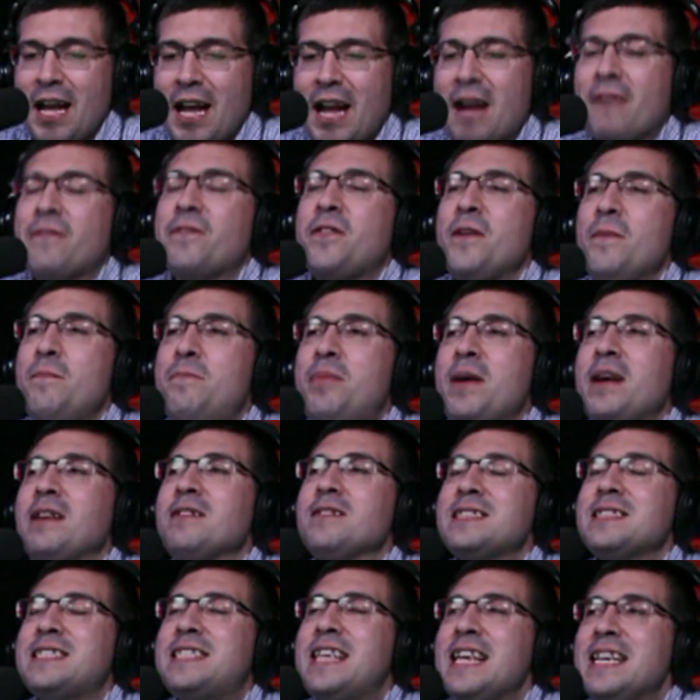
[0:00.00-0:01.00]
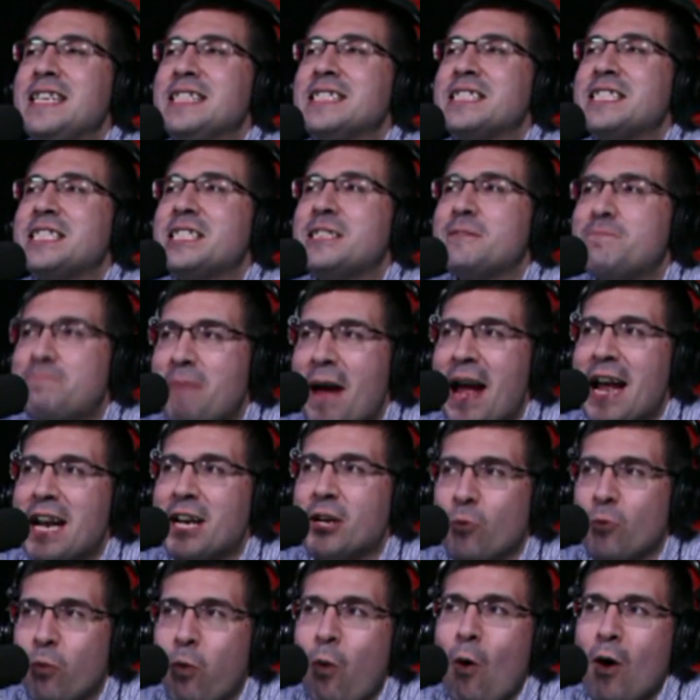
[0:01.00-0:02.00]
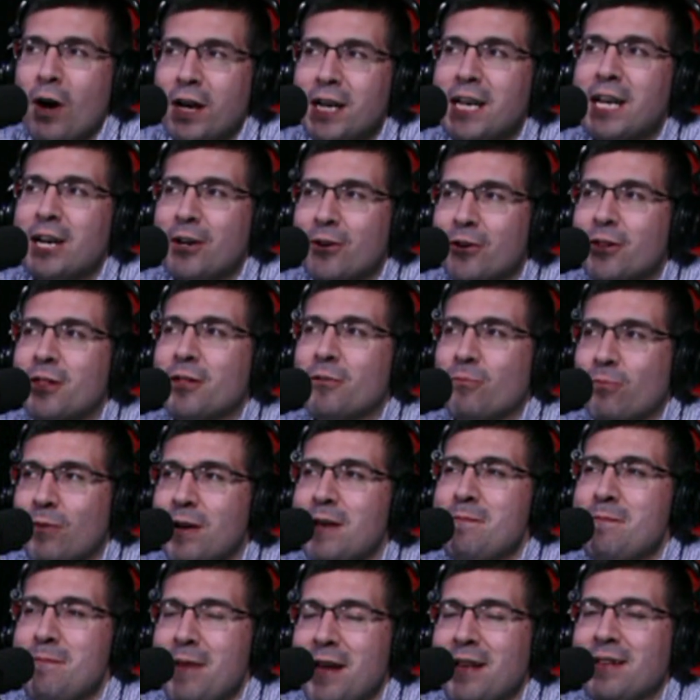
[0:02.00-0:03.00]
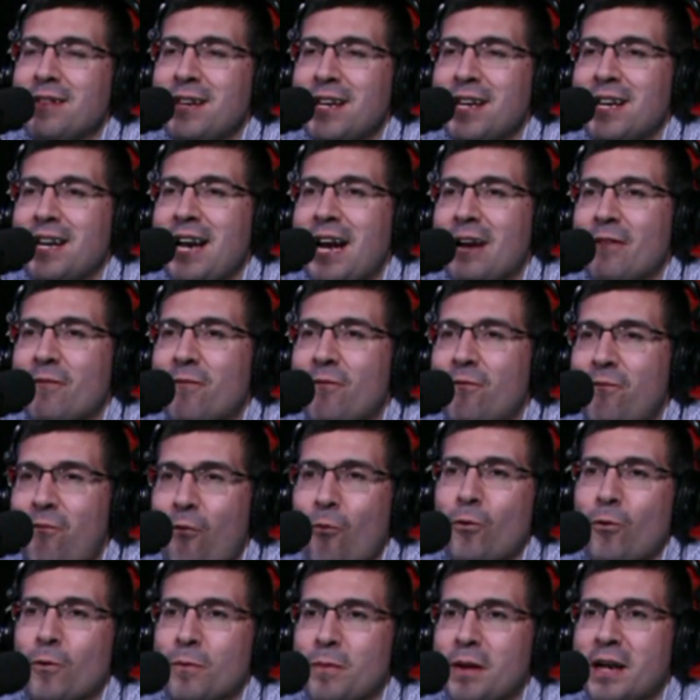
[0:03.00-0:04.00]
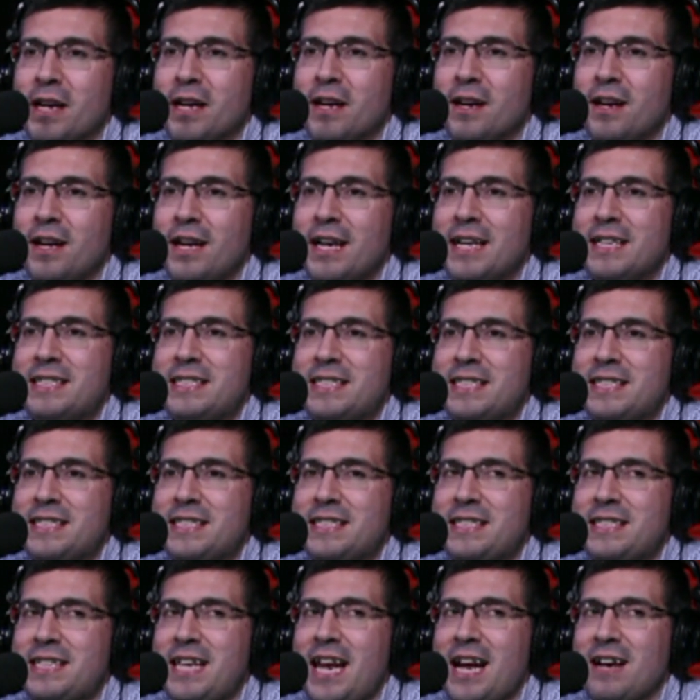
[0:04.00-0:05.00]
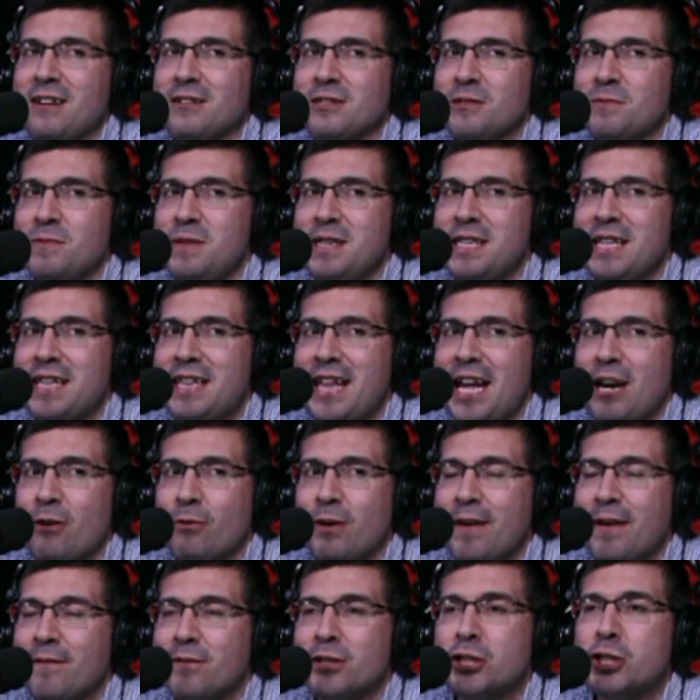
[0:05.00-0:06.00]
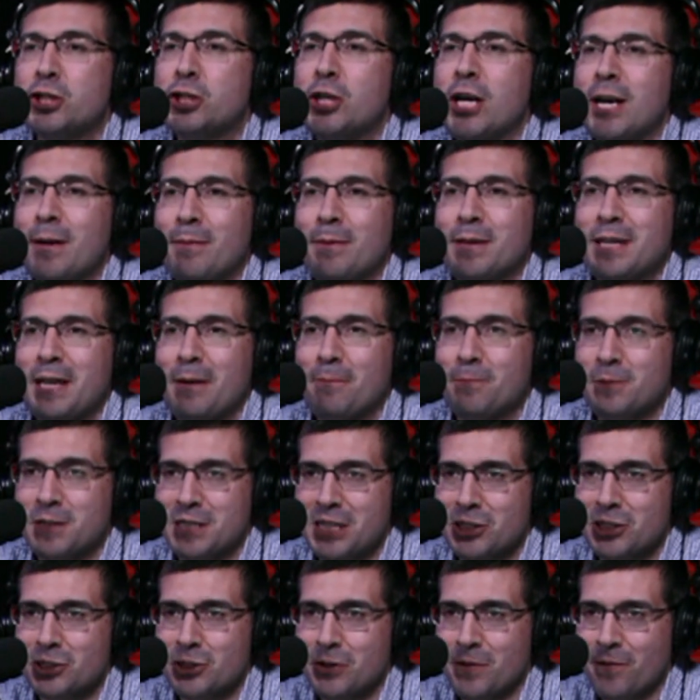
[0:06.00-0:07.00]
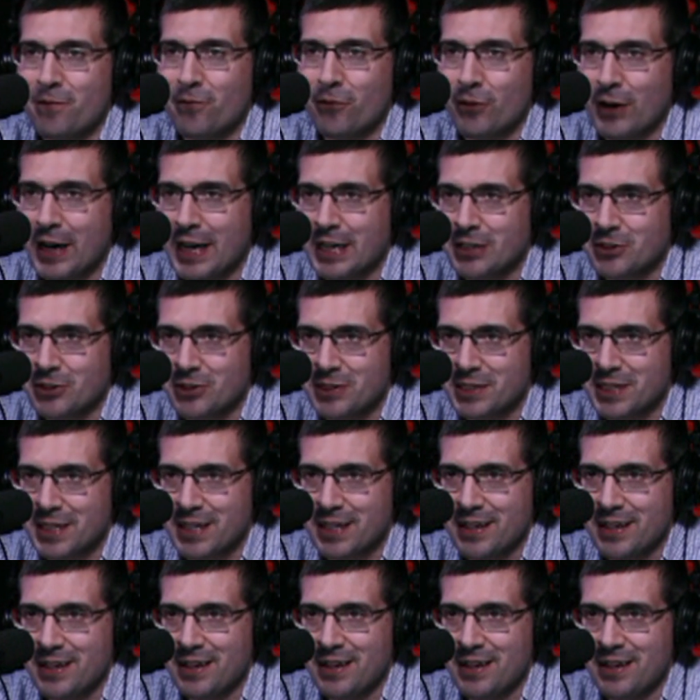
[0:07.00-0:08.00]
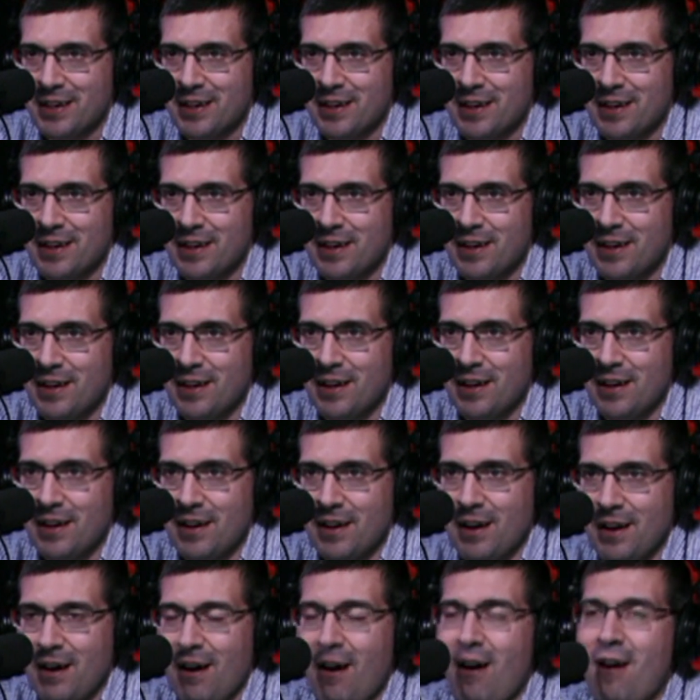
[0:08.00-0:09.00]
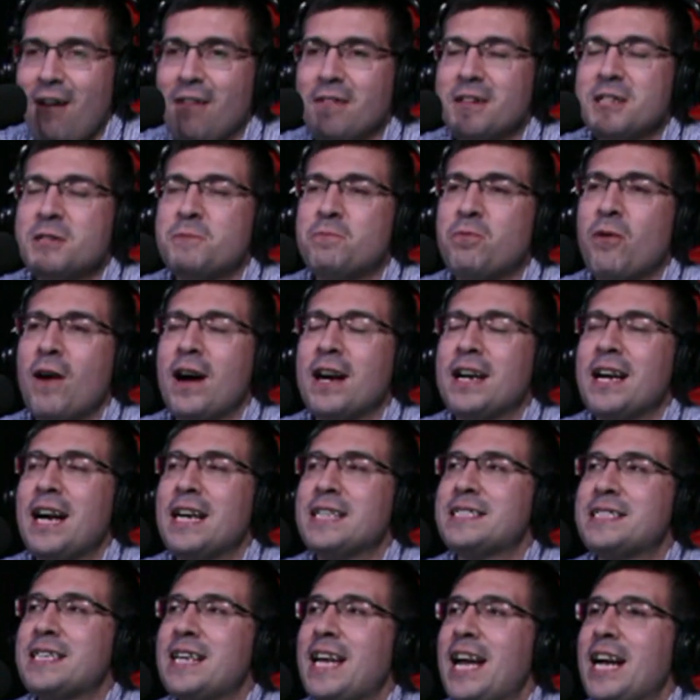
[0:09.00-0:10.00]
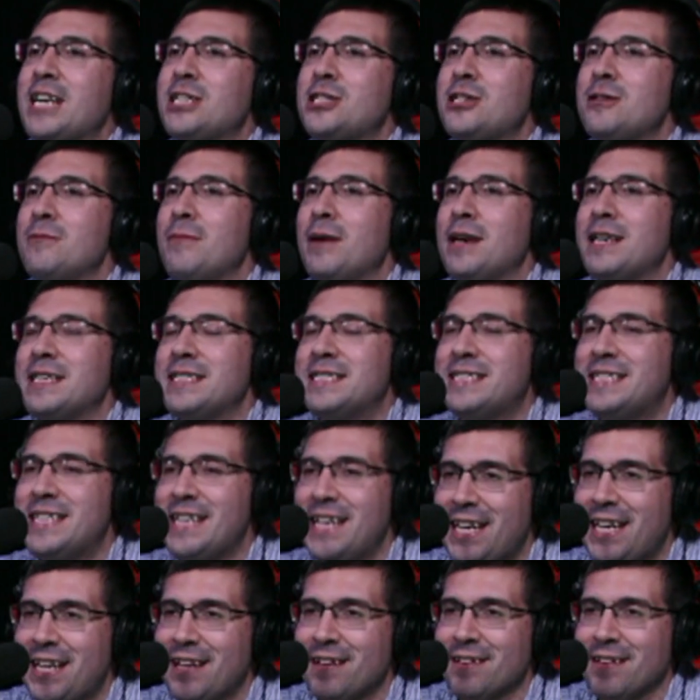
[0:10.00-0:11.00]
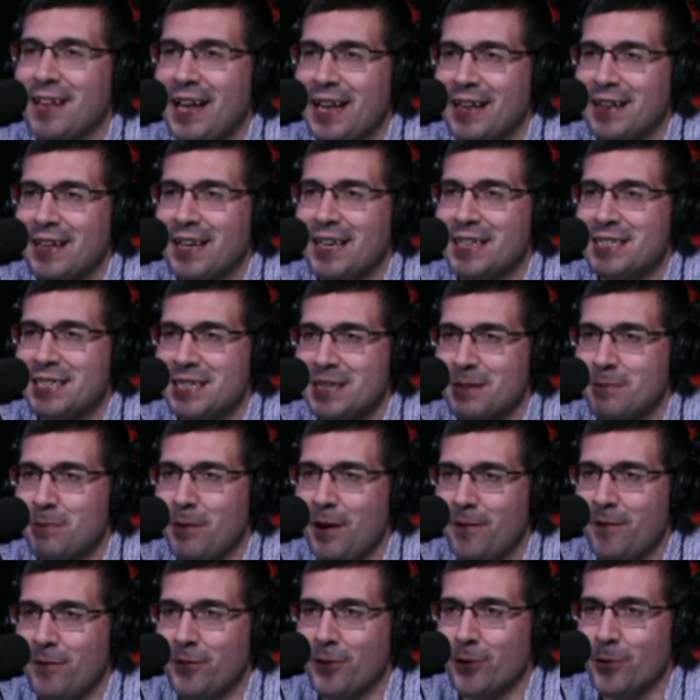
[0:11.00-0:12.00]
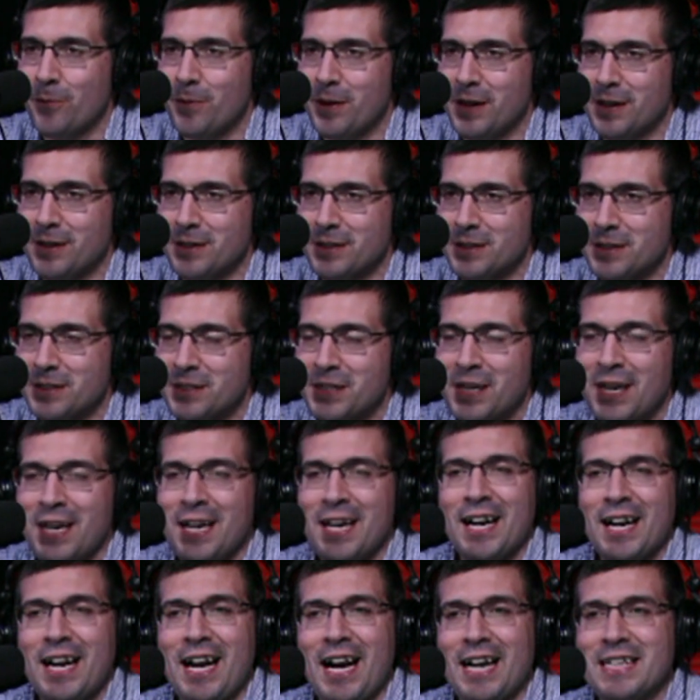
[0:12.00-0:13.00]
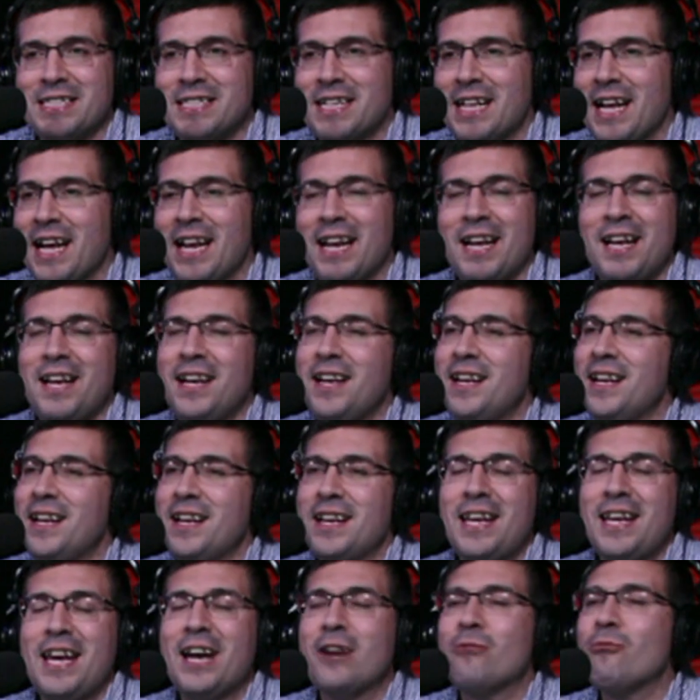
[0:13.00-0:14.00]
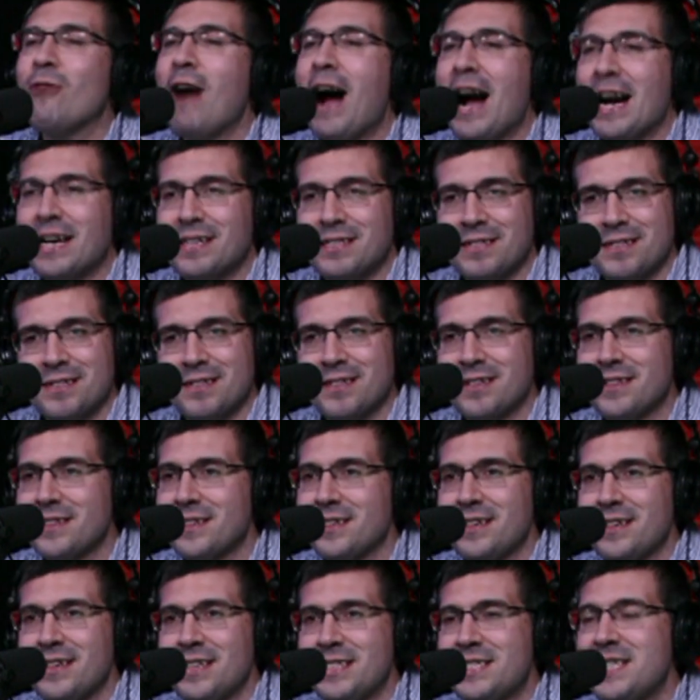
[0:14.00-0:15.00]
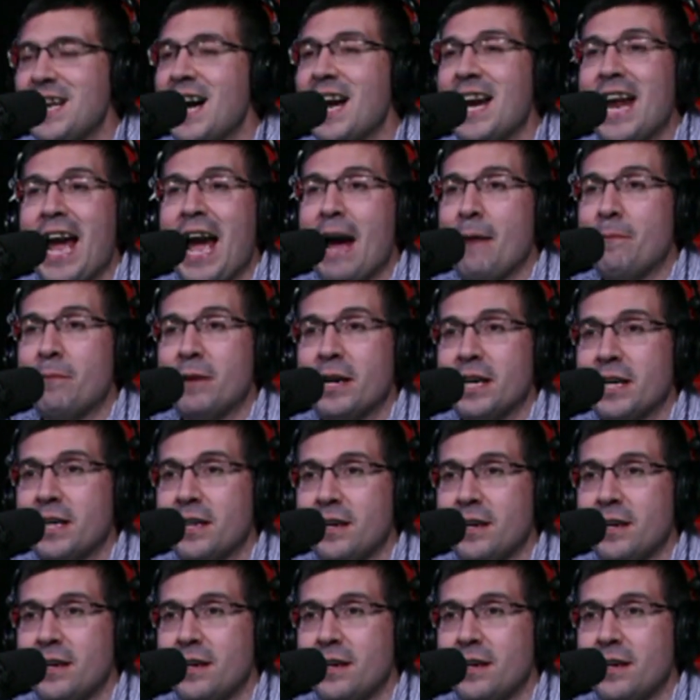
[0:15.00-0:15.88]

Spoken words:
If the Bills didn't spend 1 year $3 million on Foreman, it tells me that they don't give a shit about that position in free agency. All this prognostication about Ezekiel Elliott to the Buffalo Bills, guys that got kick rocks. It's not happening.